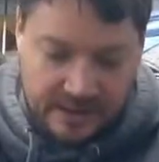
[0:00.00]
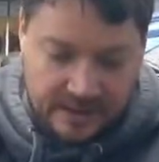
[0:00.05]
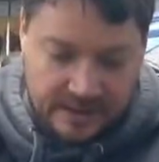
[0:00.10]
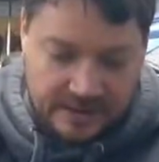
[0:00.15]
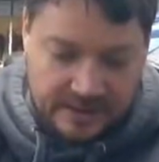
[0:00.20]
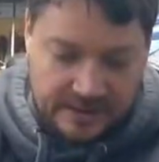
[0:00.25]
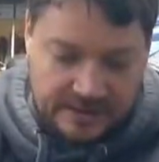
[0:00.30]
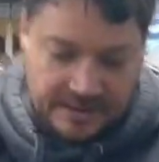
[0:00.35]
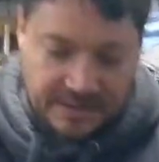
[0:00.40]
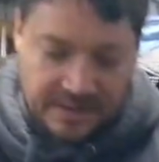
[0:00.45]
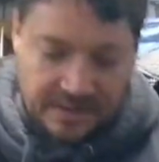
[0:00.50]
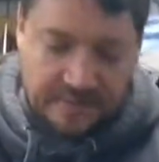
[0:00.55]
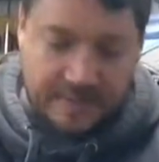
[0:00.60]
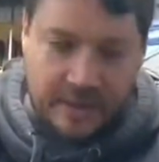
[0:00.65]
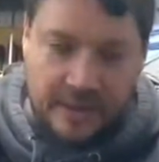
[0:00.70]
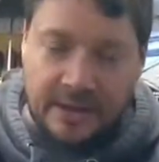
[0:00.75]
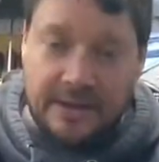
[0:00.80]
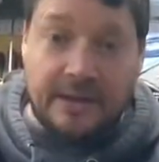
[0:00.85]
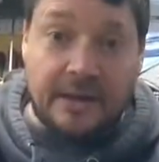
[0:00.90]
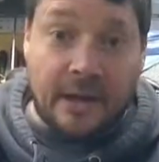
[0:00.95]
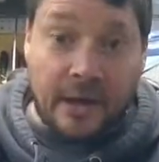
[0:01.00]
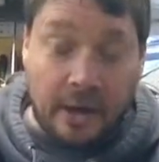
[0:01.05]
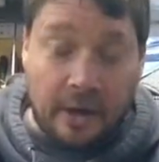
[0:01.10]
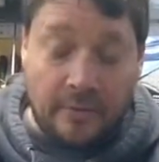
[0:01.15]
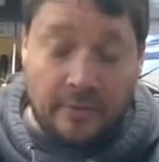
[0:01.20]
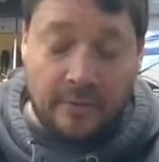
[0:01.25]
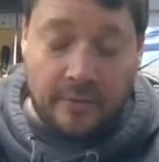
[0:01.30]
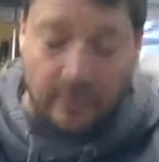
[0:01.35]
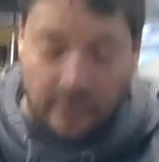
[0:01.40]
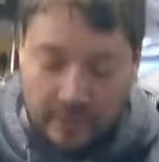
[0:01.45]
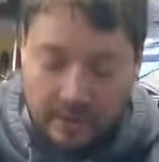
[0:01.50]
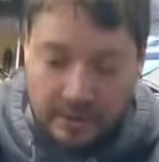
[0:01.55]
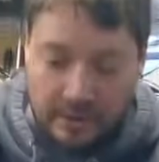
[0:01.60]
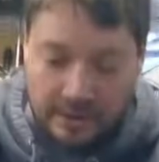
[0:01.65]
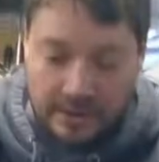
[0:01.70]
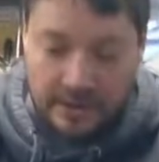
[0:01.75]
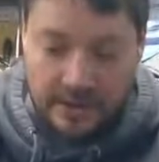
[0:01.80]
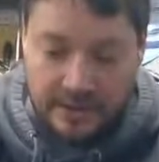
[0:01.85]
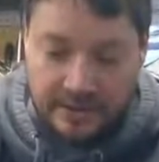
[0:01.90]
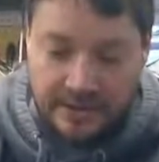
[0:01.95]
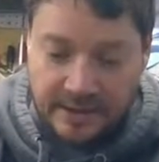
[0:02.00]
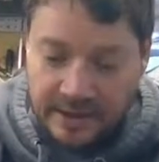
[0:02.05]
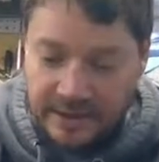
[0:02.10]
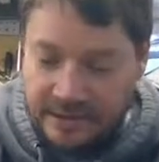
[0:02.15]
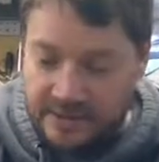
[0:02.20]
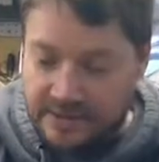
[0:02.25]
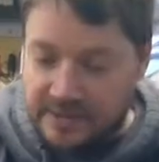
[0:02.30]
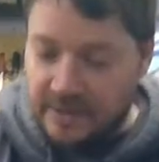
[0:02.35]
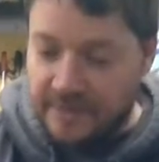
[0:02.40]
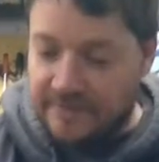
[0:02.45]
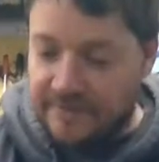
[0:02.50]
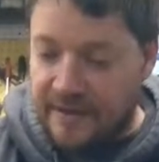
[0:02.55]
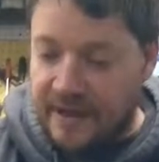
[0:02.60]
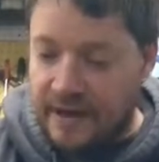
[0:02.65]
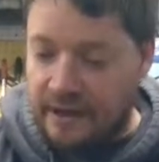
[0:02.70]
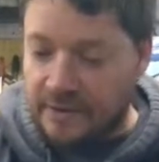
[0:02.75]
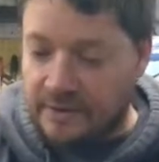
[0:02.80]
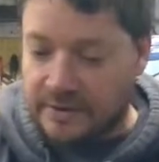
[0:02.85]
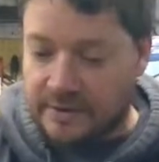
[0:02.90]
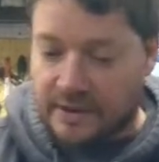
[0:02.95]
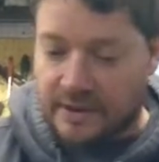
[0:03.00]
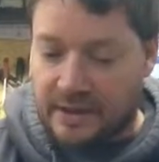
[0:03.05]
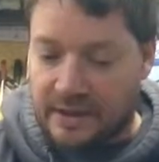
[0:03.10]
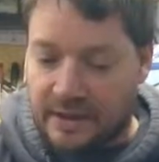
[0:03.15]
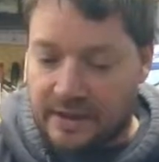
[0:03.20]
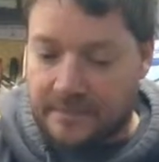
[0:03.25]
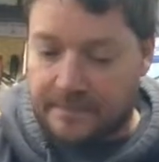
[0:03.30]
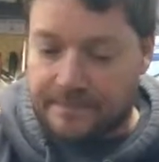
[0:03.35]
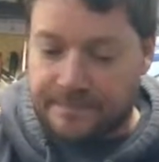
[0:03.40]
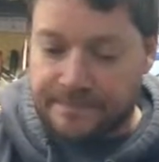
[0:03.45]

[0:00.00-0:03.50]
instead of being careful taking stuff out. I